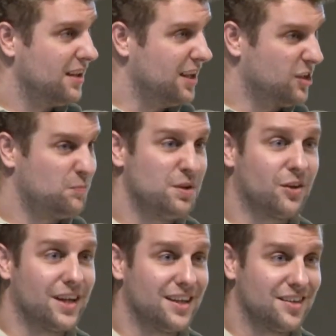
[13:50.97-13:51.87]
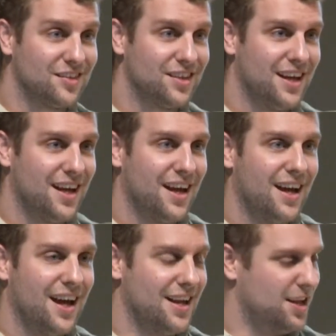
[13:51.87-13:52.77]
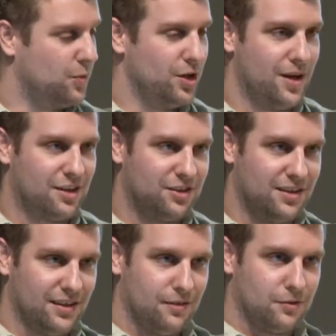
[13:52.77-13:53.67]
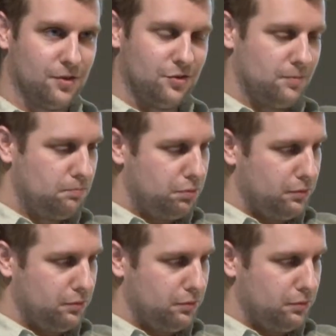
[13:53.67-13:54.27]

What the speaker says: experience, and then what you actually deliver is just